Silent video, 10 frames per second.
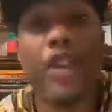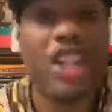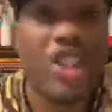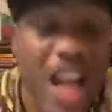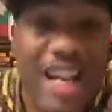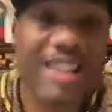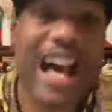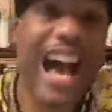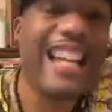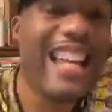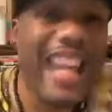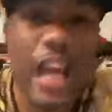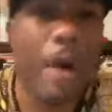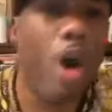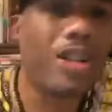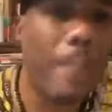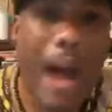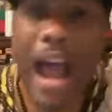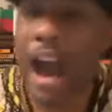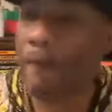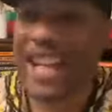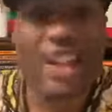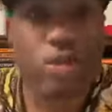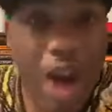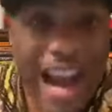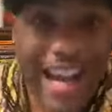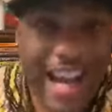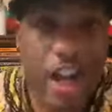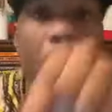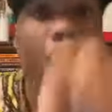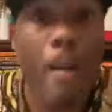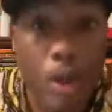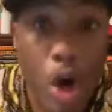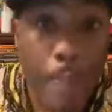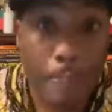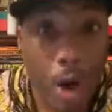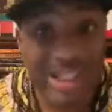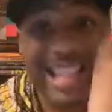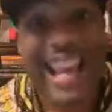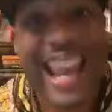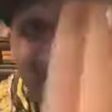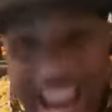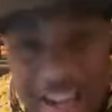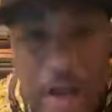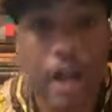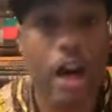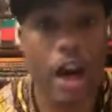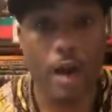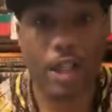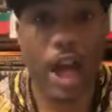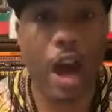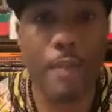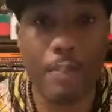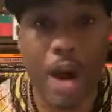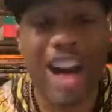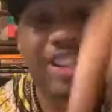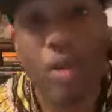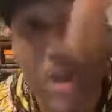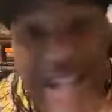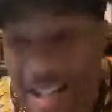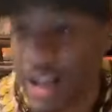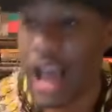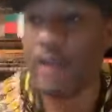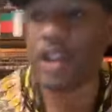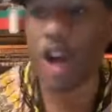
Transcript: for genocide in Igbos and Biafran. It's right here. I'm going to post it in the um, comment box when this live is